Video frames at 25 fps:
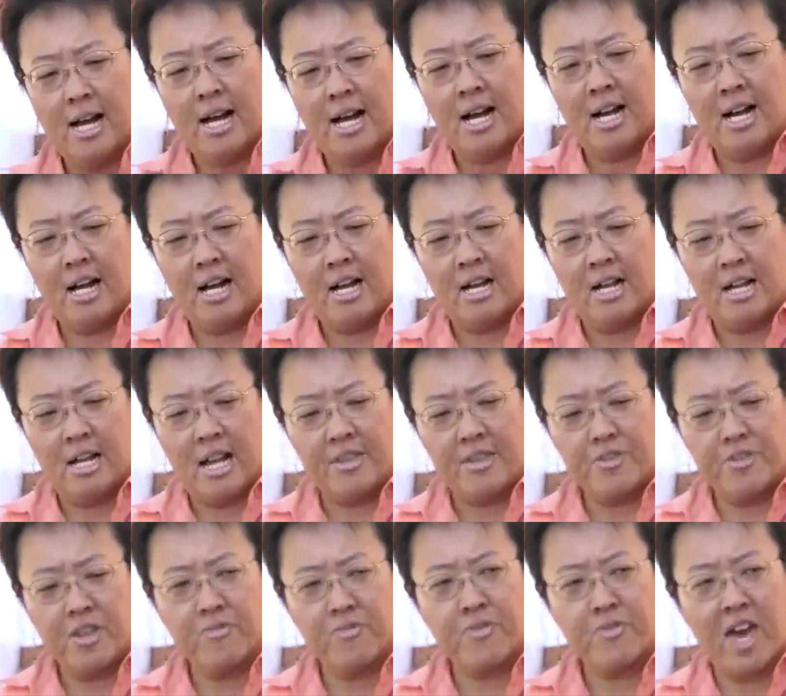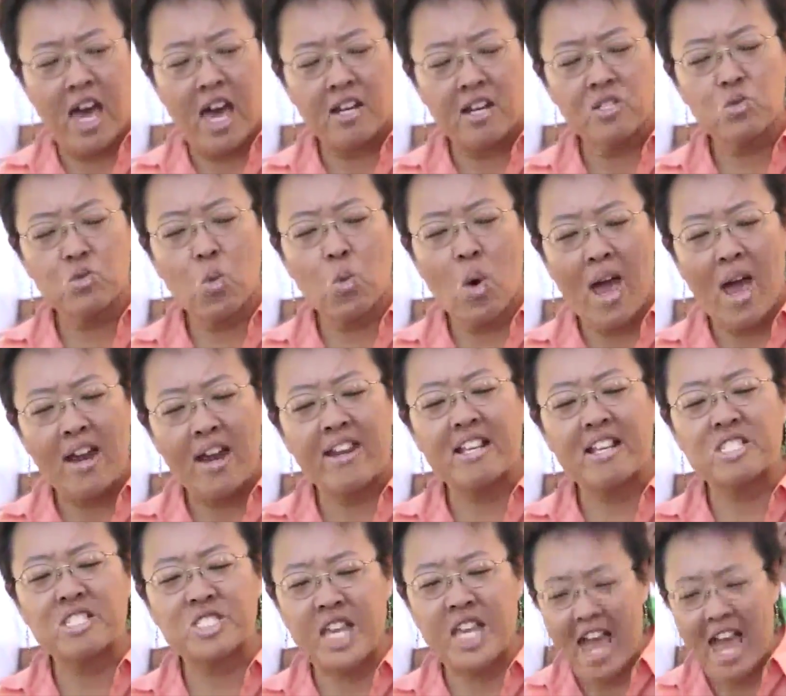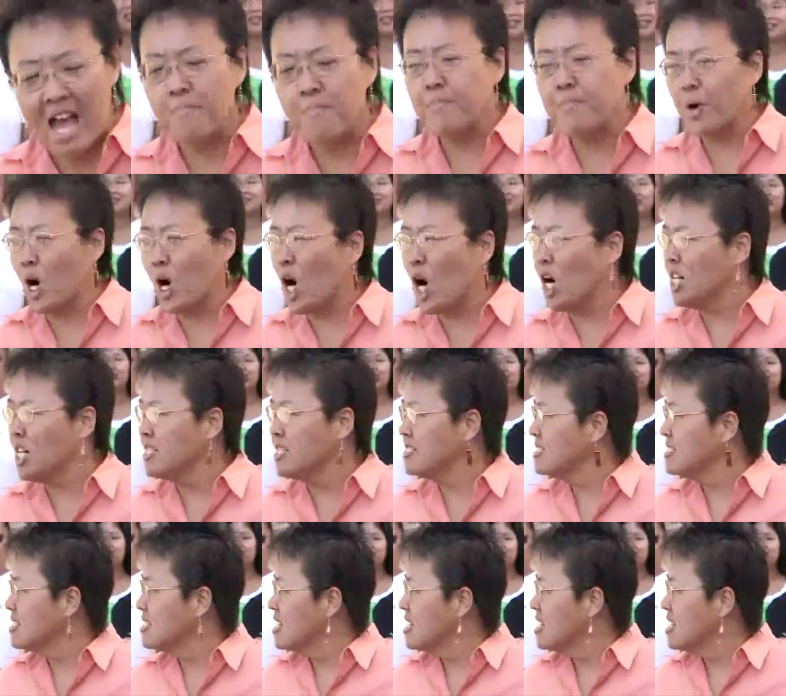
uh, I think that is an example. No, actually,